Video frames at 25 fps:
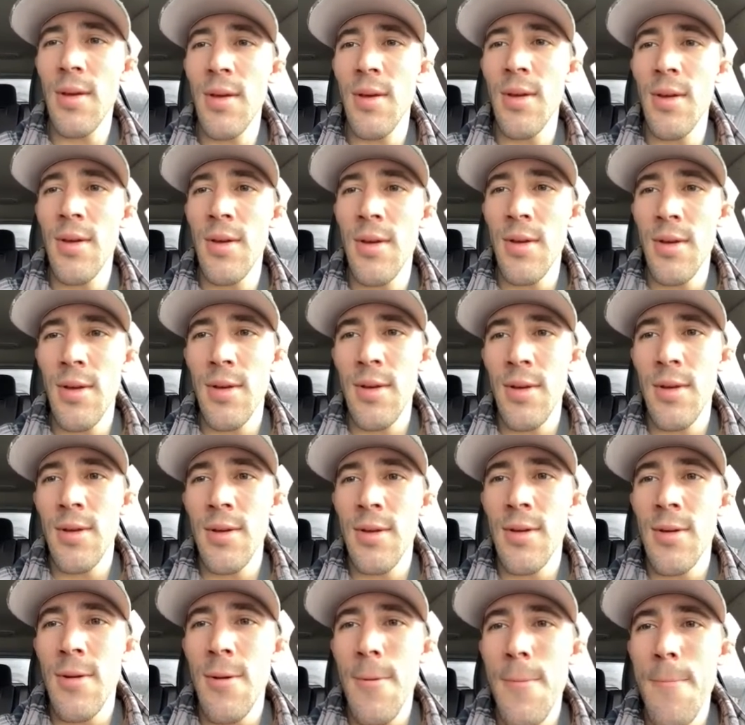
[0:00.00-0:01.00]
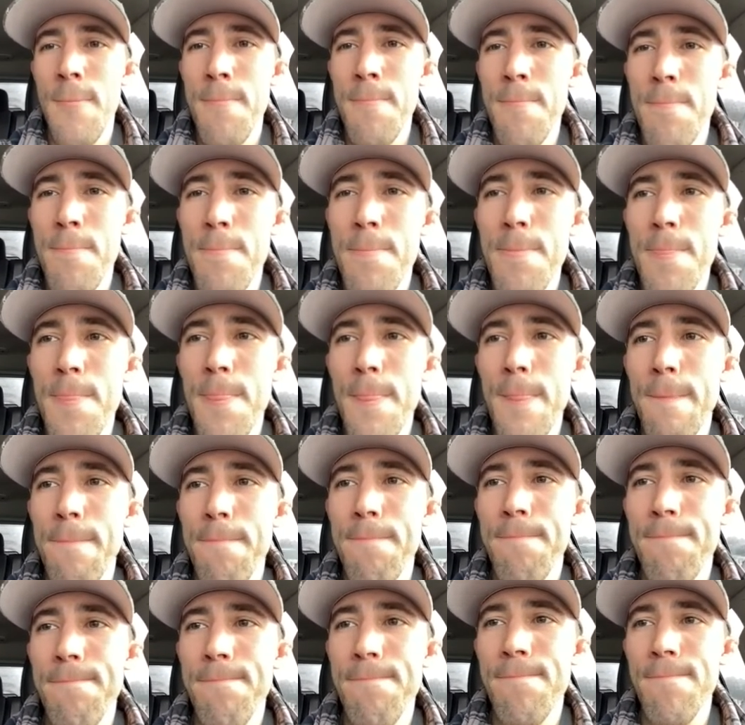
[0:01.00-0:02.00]

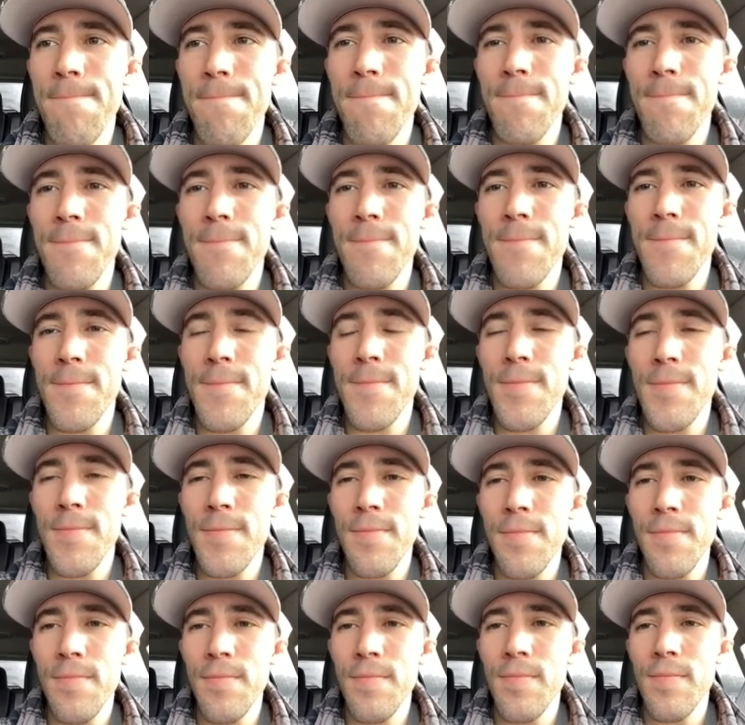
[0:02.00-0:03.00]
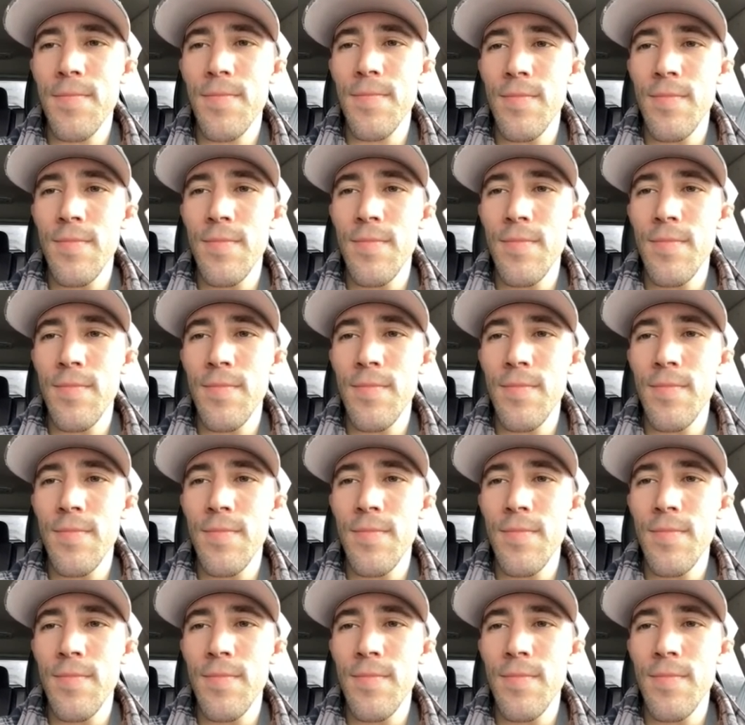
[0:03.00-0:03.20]
The person shown says nothing.